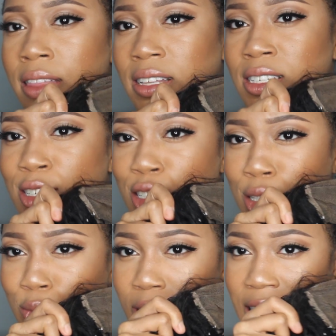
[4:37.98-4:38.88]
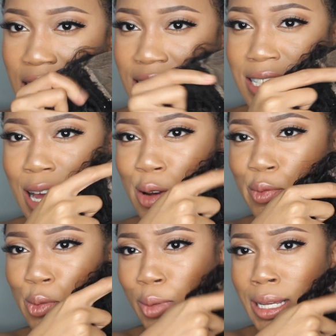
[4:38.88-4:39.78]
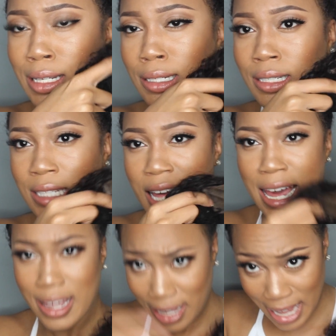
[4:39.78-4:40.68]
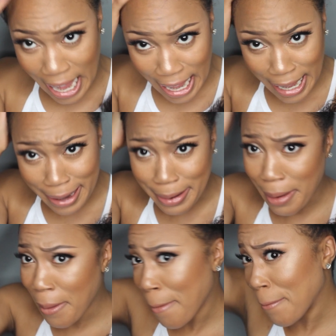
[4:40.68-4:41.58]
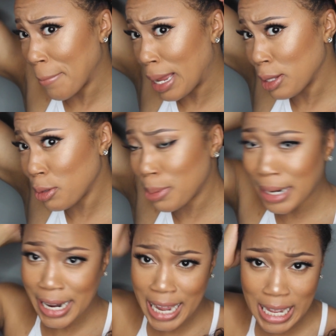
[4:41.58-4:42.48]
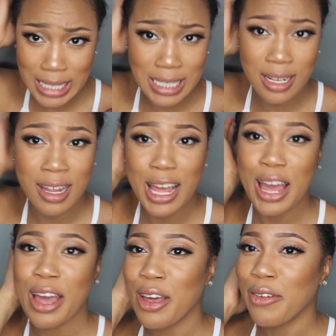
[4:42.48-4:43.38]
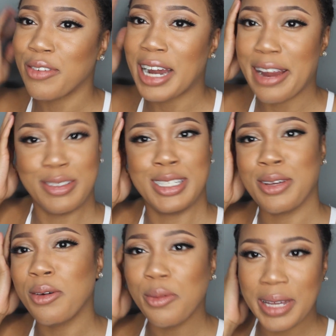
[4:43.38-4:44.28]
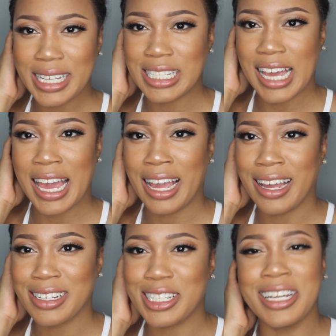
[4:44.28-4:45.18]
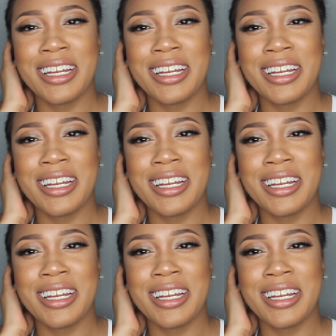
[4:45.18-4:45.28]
This is just what the inside of the wig looks like and my little braids for every single wig change.